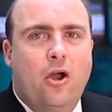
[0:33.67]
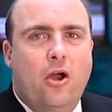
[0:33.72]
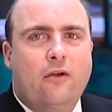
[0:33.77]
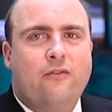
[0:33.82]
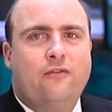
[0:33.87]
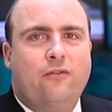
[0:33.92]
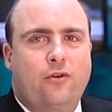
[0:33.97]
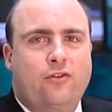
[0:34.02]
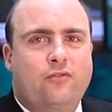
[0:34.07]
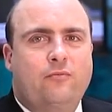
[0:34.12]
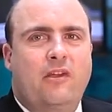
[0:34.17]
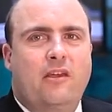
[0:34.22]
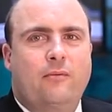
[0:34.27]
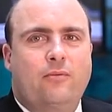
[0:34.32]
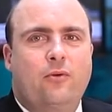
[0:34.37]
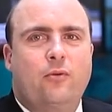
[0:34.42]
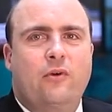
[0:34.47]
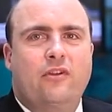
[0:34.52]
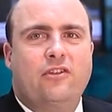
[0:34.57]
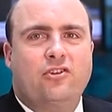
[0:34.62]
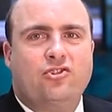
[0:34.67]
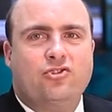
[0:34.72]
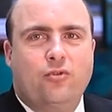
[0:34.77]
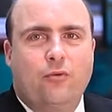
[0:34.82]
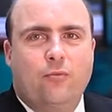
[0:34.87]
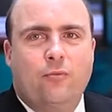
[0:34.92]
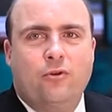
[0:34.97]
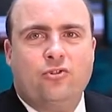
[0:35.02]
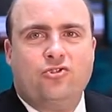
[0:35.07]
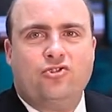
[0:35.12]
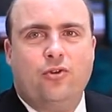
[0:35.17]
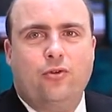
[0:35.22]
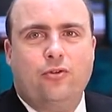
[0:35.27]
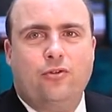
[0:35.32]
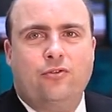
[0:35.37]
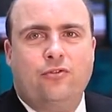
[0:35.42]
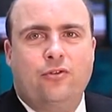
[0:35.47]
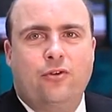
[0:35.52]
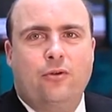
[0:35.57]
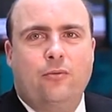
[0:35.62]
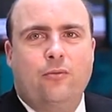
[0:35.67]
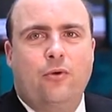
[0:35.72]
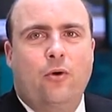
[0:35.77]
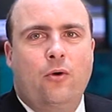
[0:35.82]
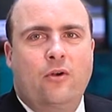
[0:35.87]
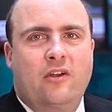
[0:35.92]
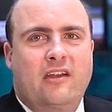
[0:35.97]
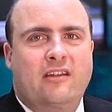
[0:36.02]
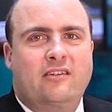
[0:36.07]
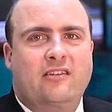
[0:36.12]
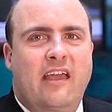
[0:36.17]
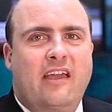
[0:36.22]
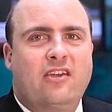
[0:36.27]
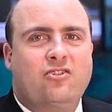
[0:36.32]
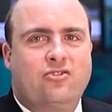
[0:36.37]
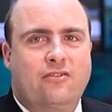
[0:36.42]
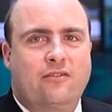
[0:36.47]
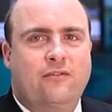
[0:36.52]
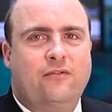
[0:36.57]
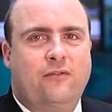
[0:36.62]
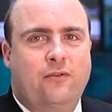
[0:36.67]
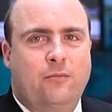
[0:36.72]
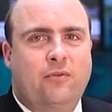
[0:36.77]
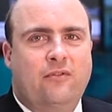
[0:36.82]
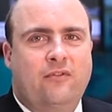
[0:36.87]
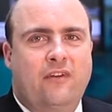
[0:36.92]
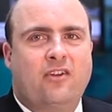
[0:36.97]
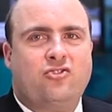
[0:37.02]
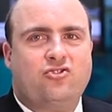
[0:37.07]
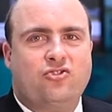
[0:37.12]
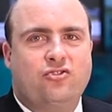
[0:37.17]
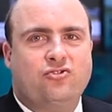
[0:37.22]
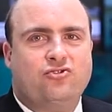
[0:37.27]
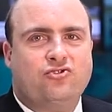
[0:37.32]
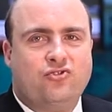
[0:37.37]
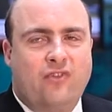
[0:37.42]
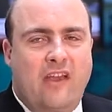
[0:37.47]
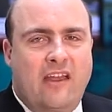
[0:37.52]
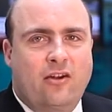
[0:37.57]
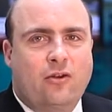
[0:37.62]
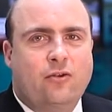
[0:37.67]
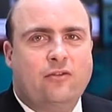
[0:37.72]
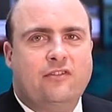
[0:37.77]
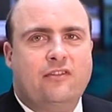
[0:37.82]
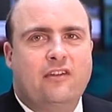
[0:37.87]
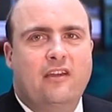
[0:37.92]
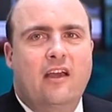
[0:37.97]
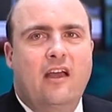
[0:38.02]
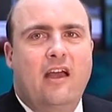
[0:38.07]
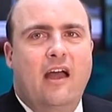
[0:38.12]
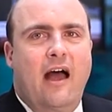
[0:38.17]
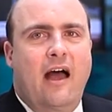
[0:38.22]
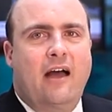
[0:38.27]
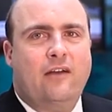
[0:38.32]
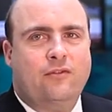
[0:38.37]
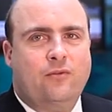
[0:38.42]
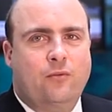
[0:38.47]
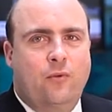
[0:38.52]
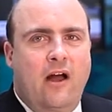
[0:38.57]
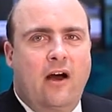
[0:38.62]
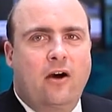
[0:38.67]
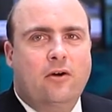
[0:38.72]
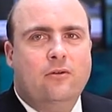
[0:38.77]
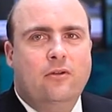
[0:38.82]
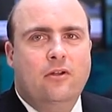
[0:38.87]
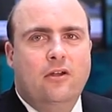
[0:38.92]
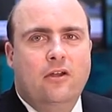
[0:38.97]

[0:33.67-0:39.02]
for people with a more shorter-term orientation, for professional traders as well.